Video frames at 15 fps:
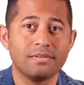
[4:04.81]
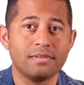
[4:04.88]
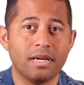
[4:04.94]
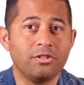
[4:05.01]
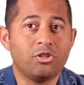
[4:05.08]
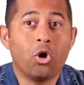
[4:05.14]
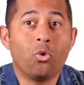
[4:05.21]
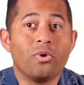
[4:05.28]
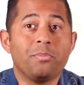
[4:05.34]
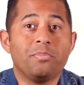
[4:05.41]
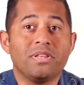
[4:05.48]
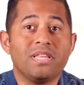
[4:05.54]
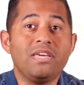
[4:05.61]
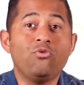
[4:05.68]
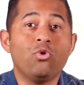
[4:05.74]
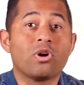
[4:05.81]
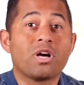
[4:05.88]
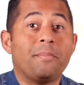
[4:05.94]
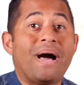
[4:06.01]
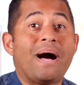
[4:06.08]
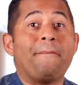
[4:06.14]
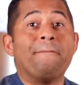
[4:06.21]
And don't we believe we'll
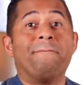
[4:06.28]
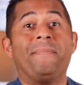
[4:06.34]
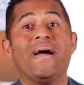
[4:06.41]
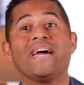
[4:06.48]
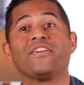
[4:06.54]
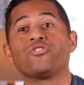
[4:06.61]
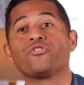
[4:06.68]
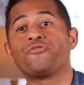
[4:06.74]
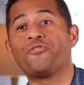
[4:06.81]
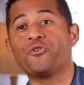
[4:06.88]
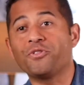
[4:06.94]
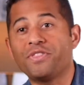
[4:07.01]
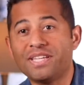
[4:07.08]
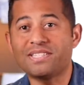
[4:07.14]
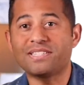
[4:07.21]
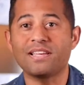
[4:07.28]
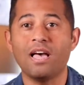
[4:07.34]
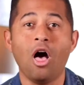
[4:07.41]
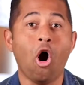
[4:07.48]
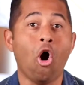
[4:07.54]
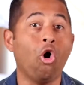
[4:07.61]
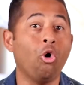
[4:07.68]
come out better for this?
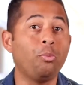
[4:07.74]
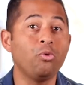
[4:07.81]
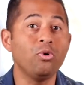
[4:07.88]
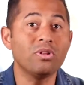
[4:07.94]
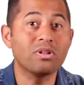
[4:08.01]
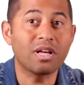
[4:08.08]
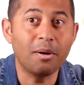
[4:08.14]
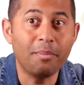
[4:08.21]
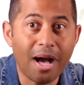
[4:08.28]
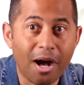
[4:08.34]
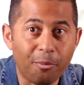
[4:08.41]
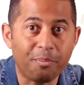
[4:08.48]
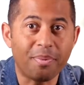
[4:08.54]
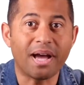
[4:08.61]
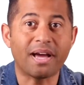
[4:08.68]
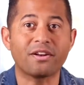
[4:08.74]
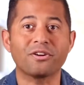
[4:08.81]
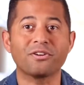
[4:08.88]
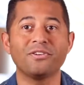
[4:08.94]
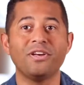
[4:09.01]
Hope will come out better?